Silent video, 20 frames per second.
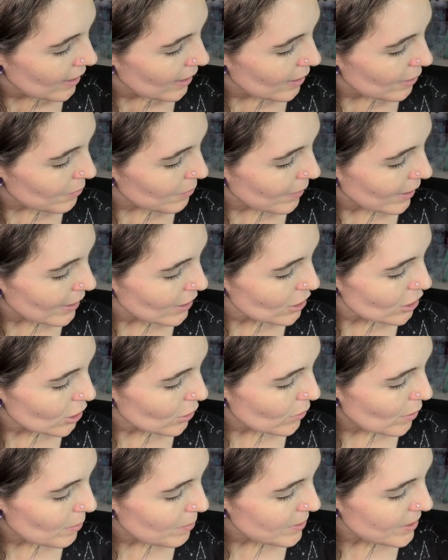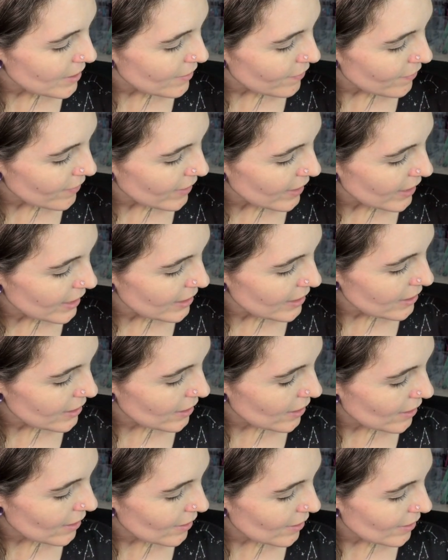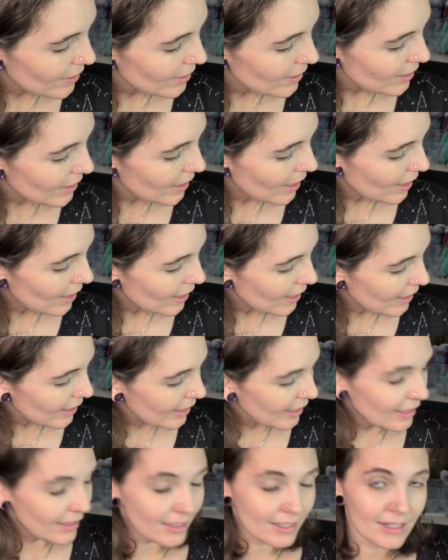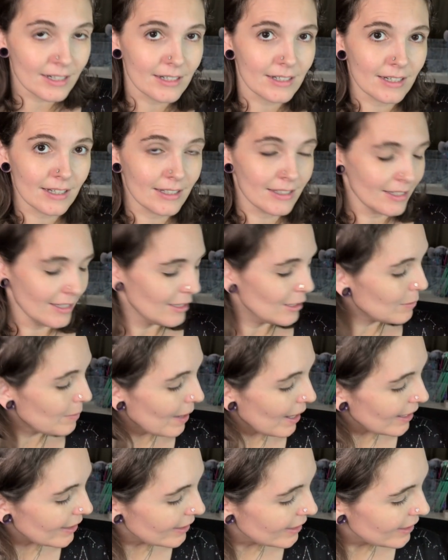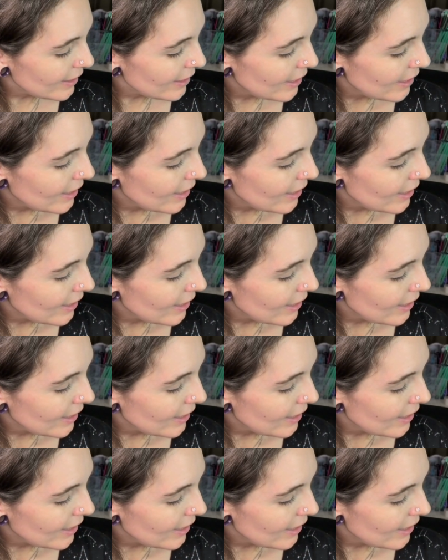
it might show up different on the eye than it does in the palette.